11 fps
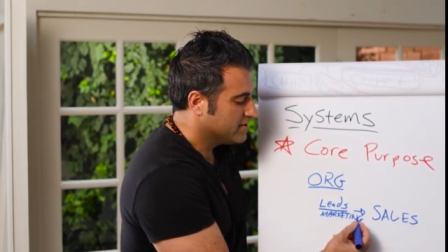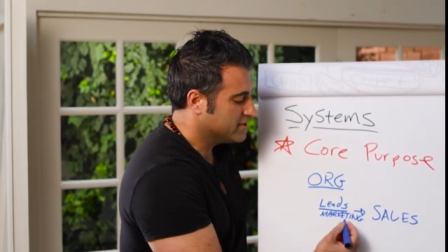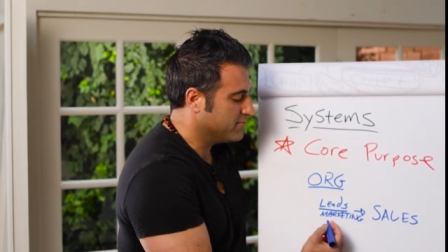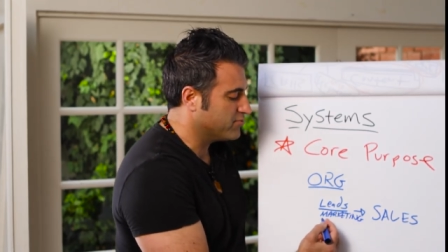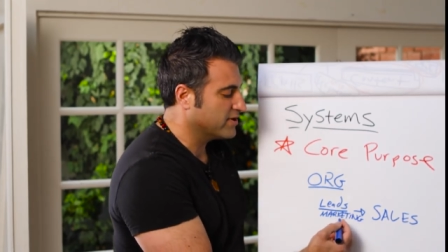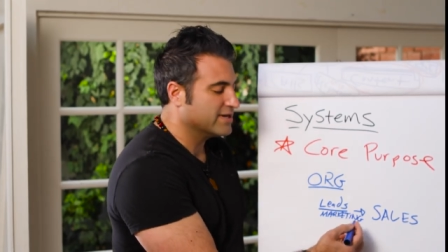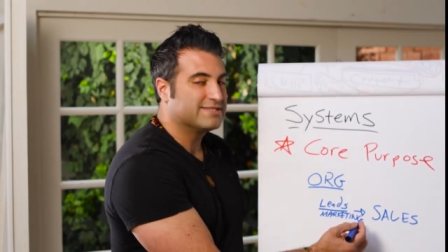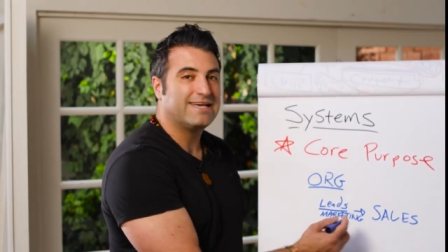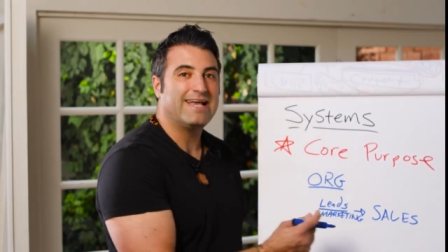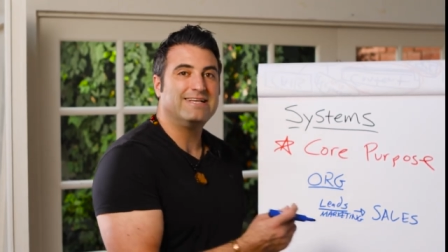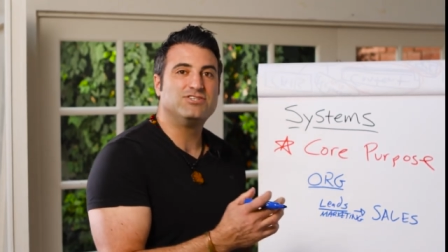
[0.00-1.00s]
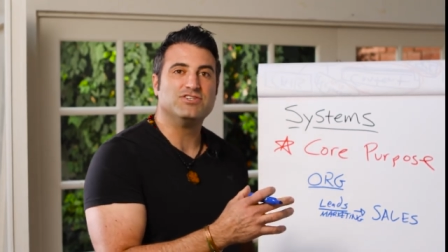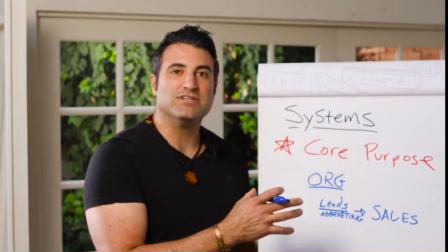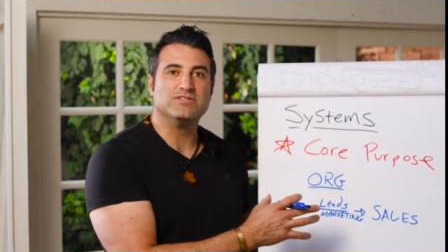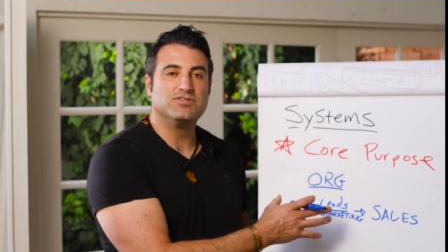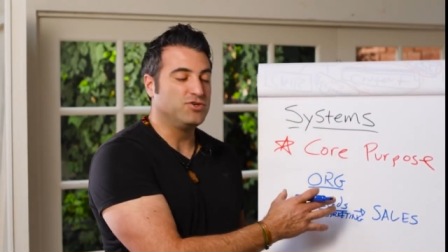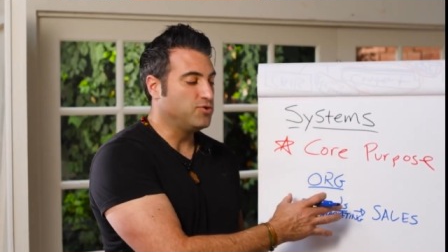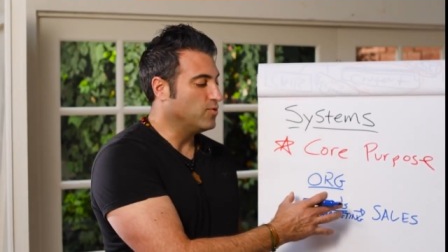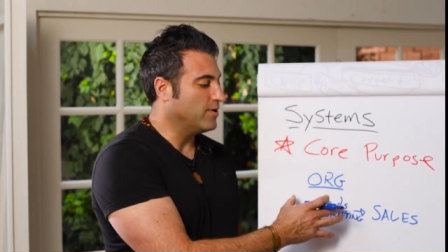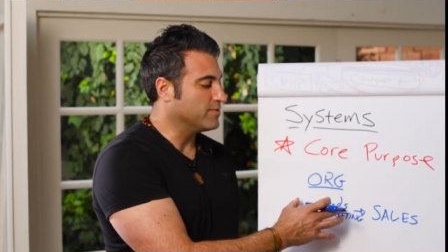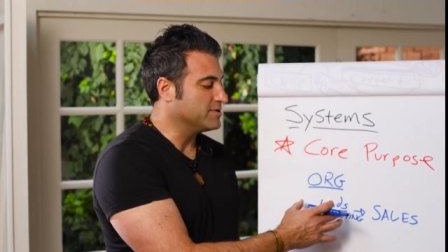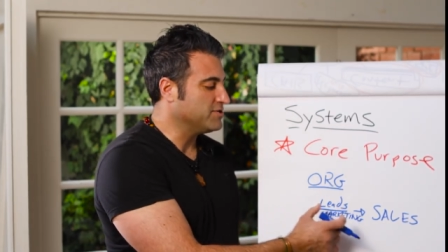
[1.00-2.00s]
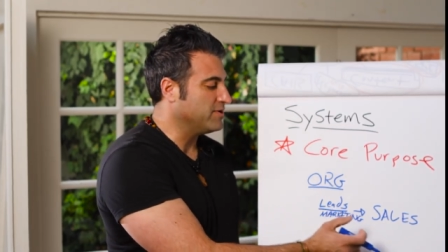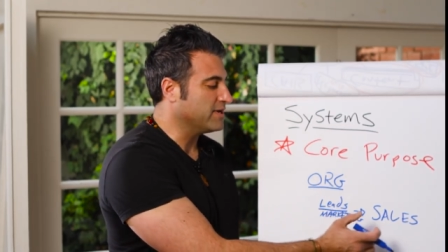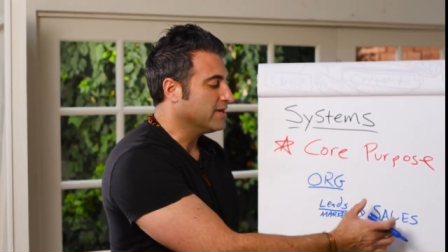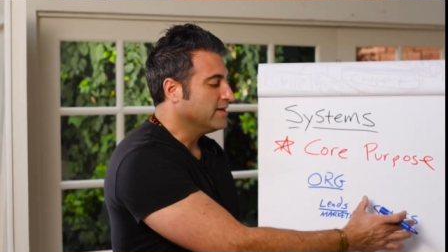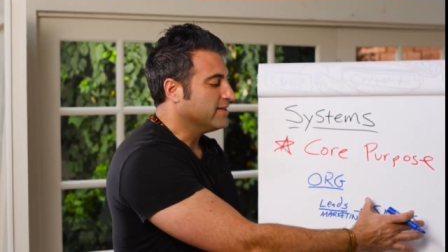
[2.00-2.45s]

to bring attention to what we're doing?